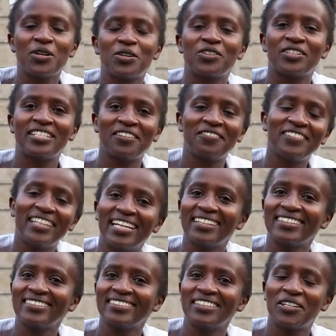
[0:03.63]
Good
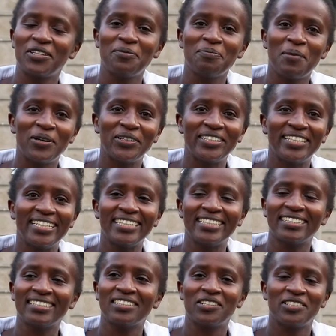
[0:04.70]
evening, good
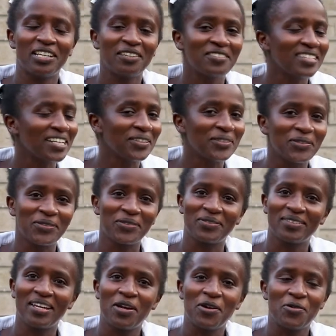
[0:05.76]
morning, good
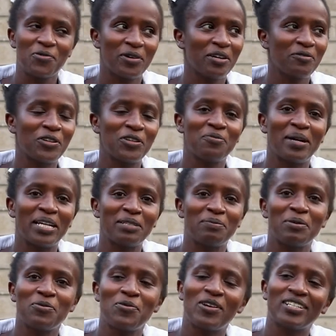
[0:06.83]
afternoon, wherever you might
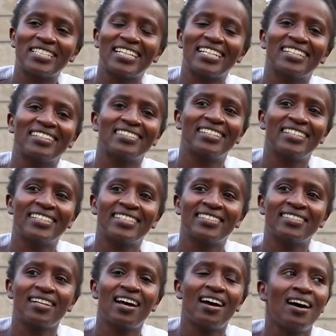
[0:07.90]
be watching this
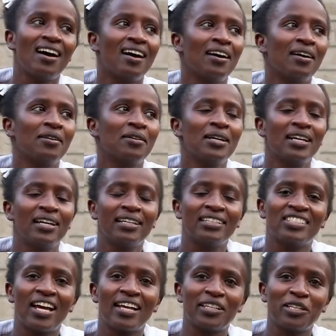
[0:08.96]

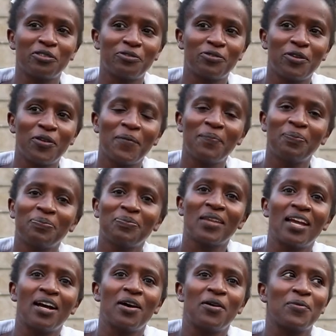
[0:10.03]
channel from.
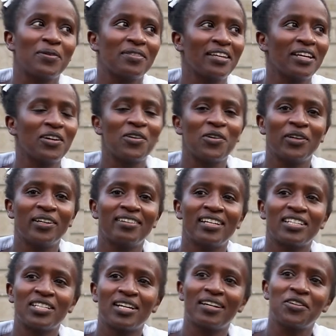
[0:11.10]
We thank God
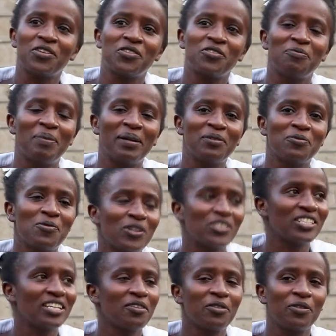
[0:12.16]
that you've been
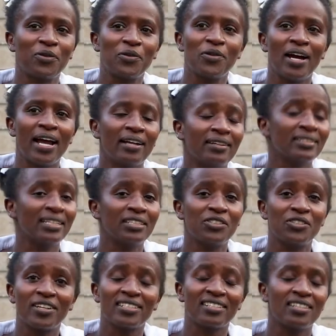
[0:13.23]
watching through, and I
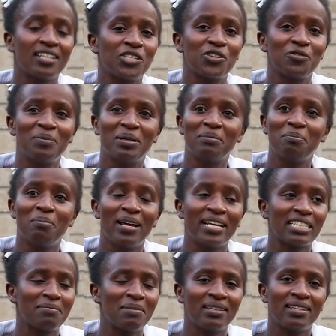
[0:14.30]
trust that you've been
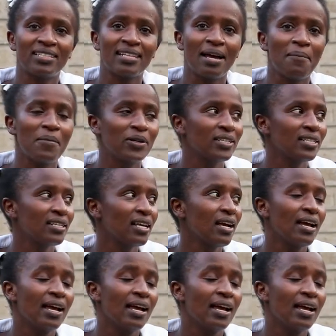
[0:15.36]
blessed by the sermons